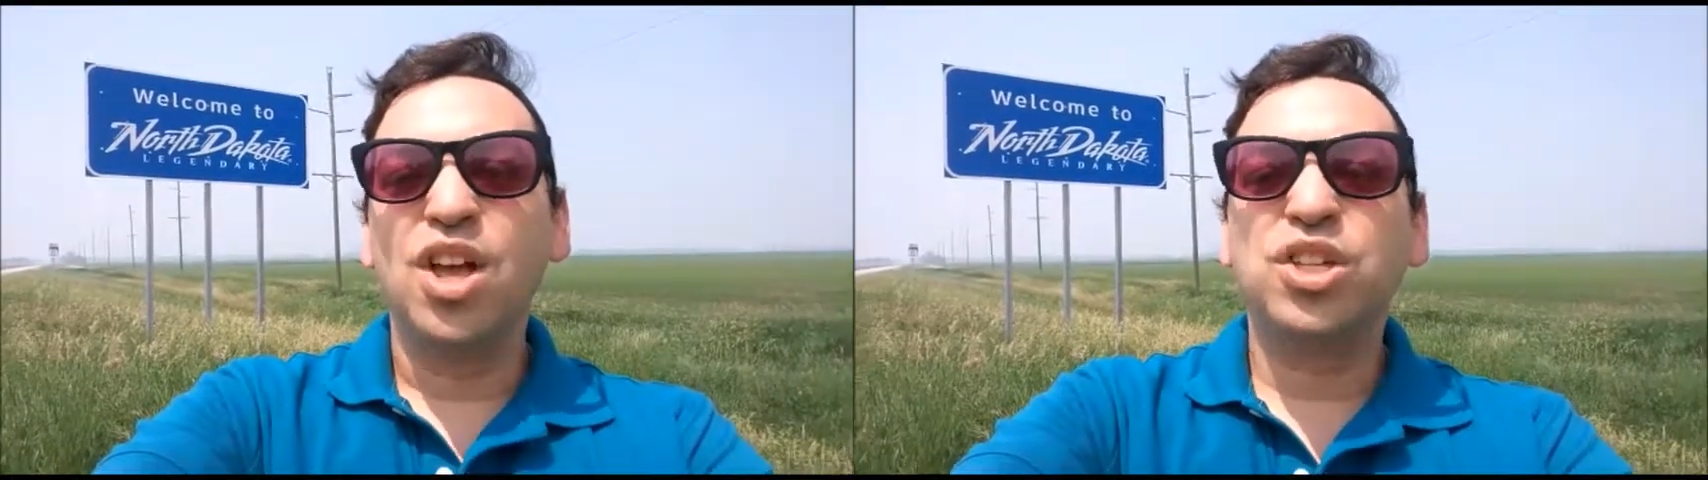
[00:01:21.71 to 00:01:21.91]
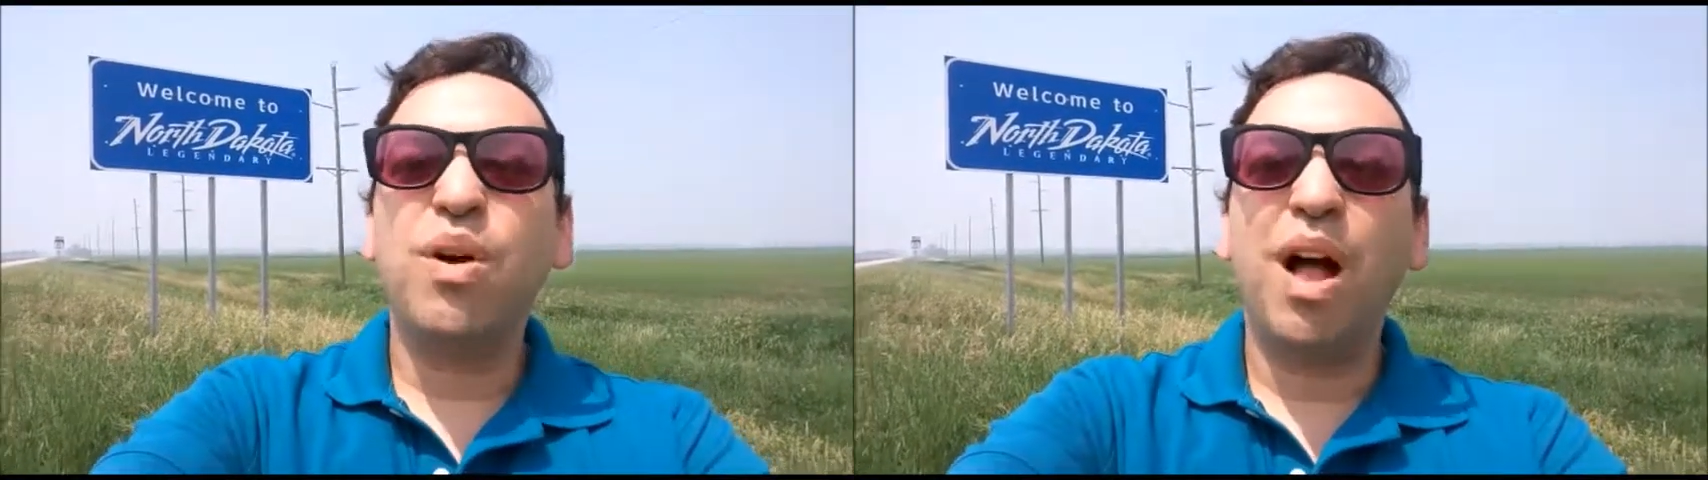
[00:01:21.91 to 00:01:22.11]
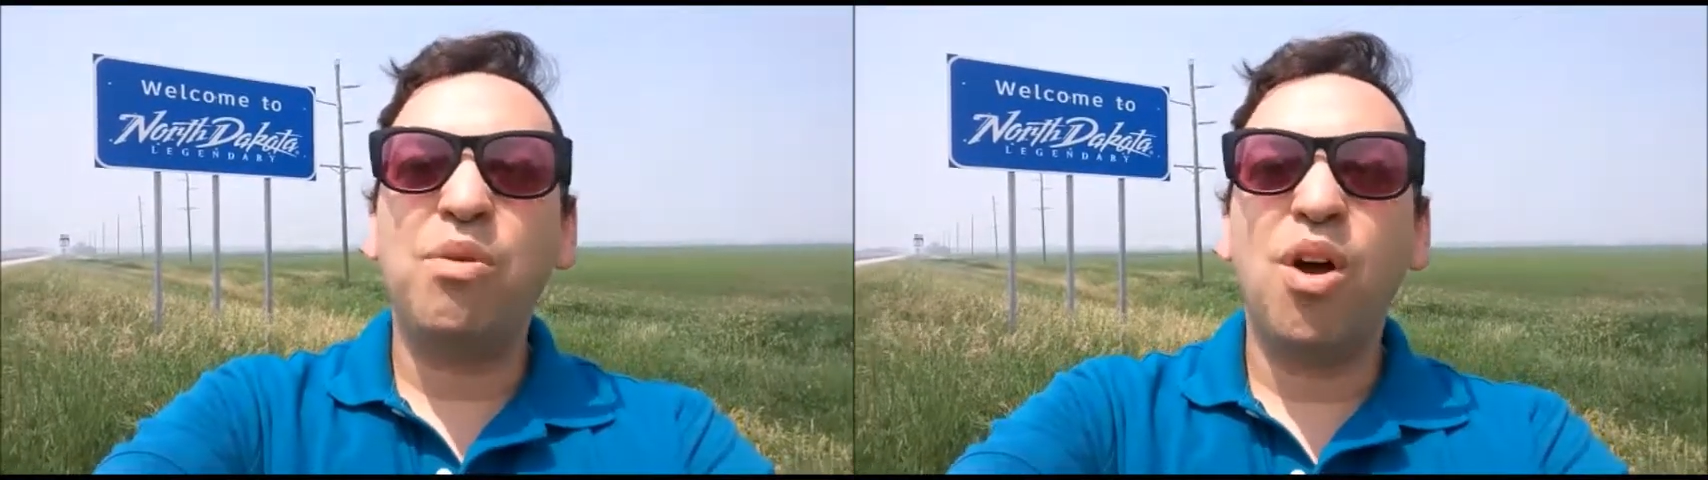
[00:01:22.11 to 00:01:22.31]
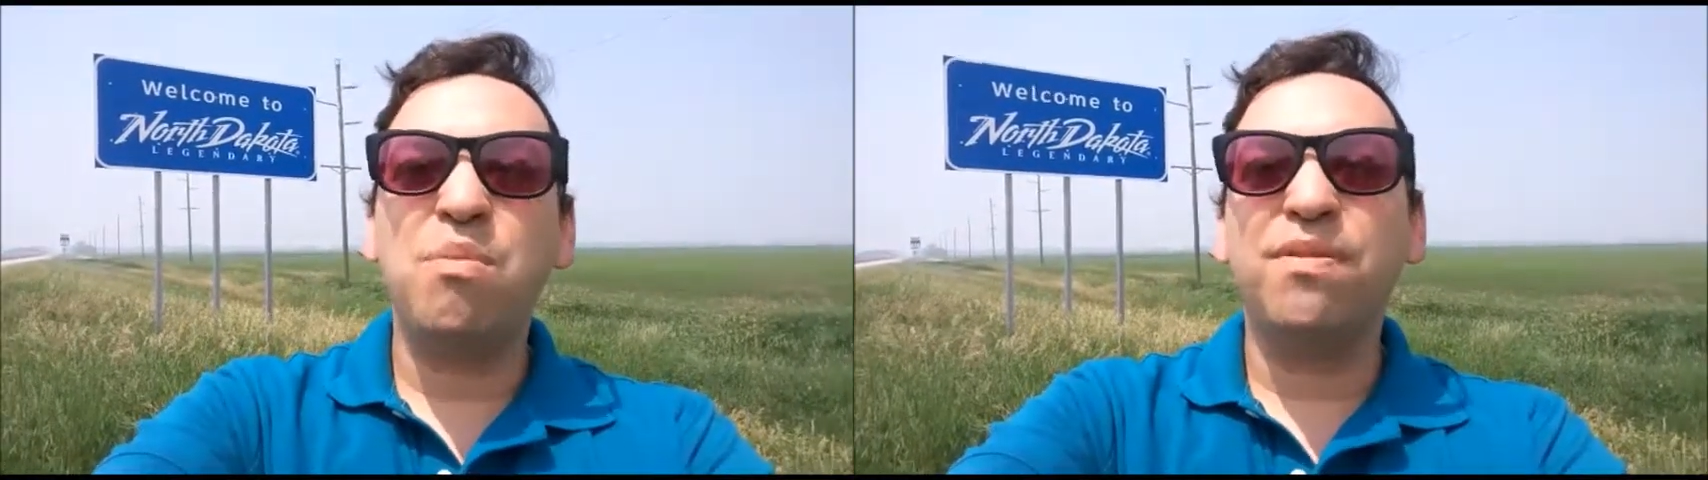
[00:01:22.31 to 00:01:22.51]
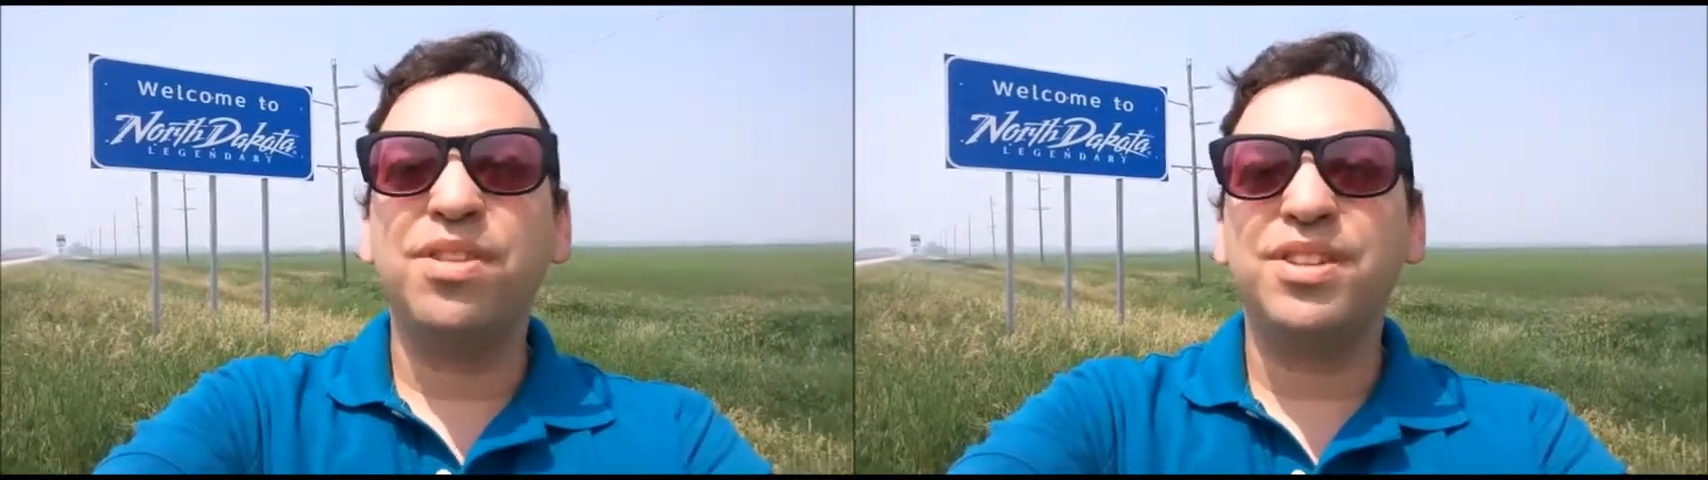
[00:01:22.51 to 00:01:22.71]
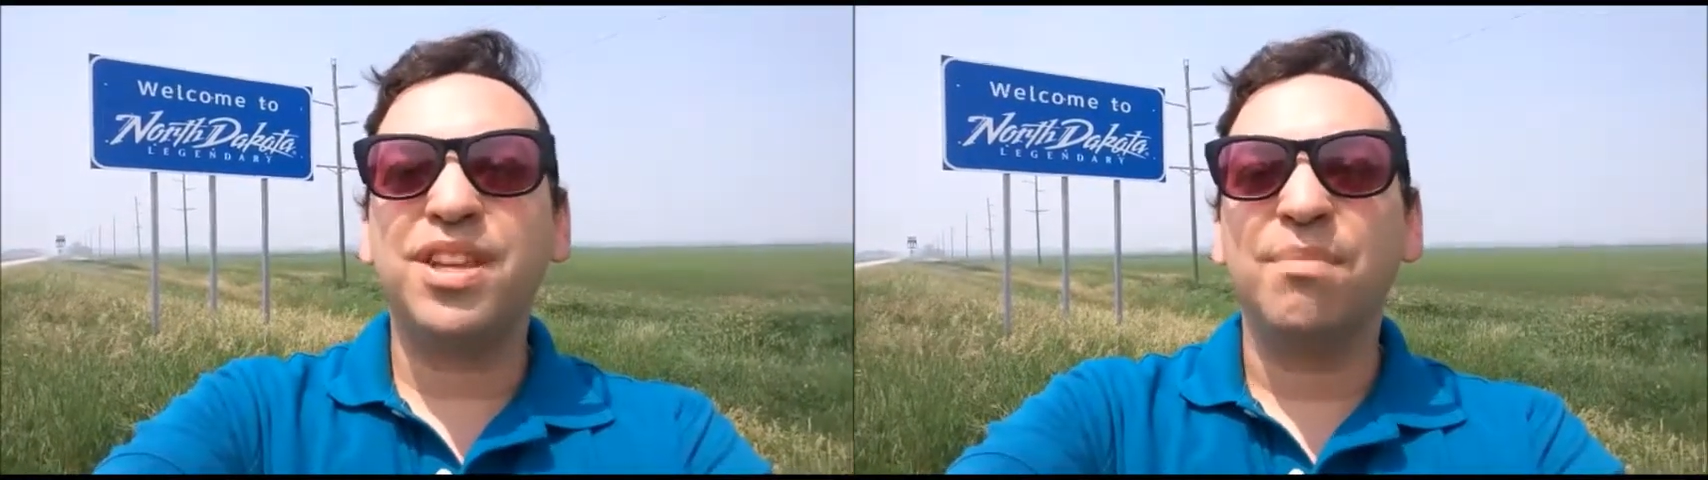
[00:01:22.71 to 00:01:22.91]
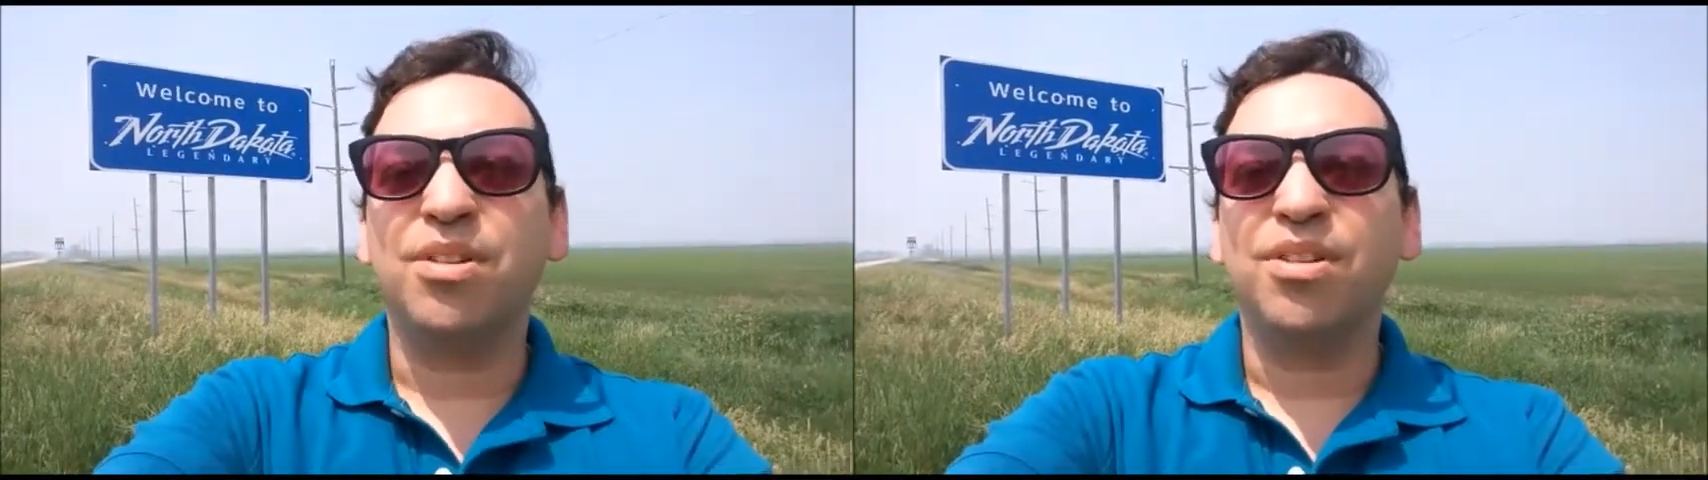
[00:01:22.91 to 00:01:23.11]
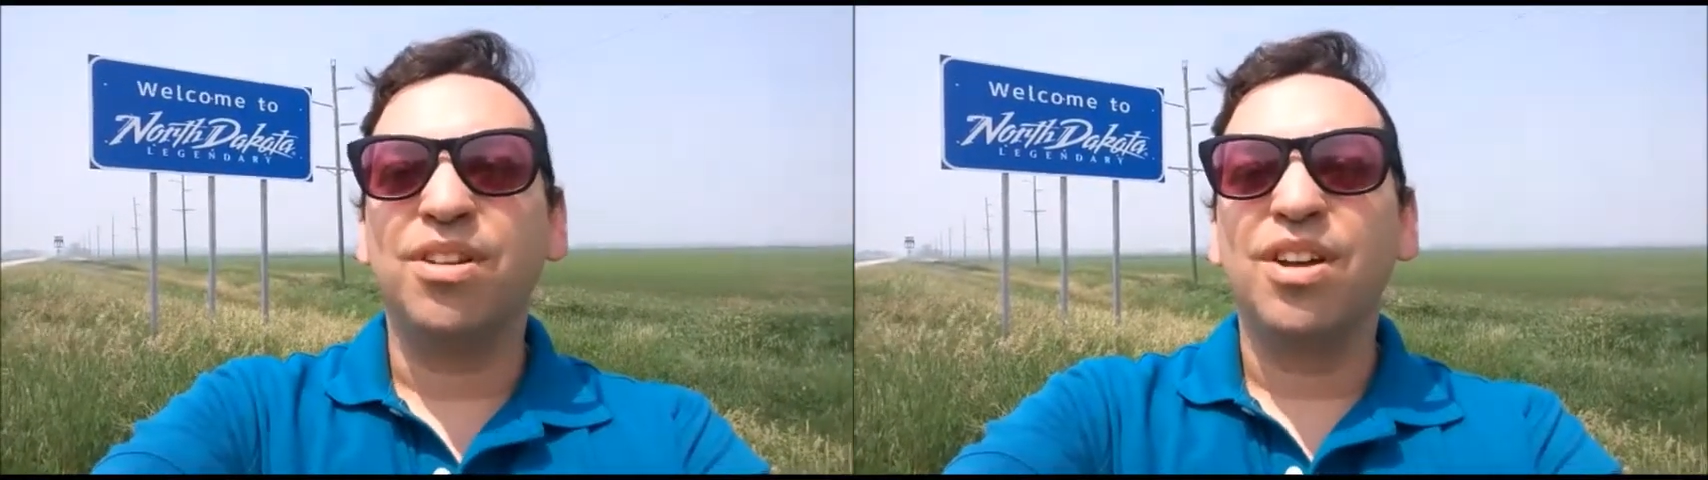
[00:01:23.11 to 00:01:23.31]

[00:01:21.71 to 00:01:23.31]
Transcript: So while we're home over the summer,